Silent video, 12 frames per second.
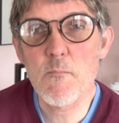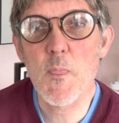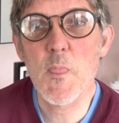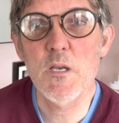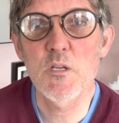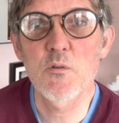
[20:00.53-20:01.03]

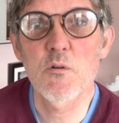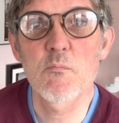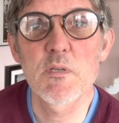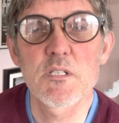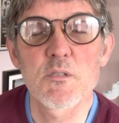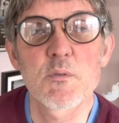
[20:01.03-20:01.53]
and you are
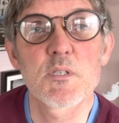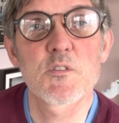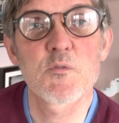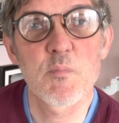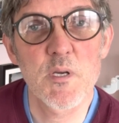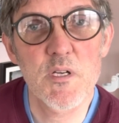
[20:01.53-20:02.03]
meant to
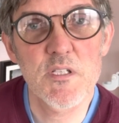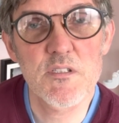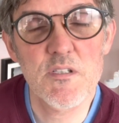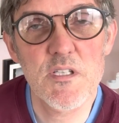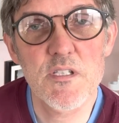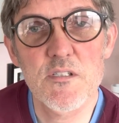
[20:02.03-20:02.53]
experience
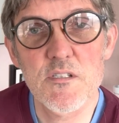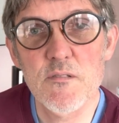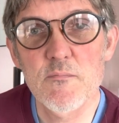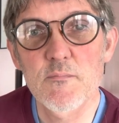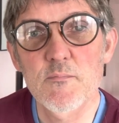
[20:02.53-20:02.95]
this,